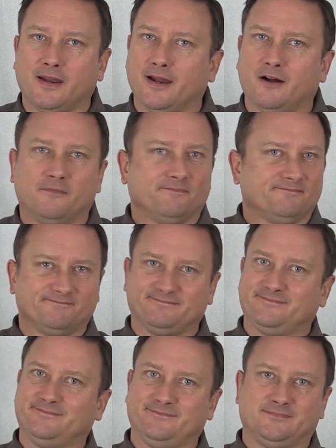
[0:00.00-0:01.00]
now,
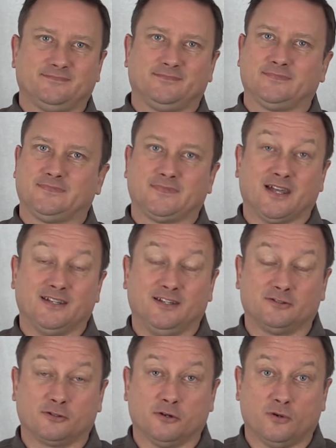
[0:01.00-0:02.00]
that
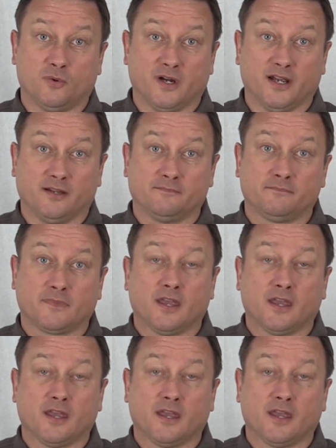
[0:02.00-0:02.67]
needs to go away.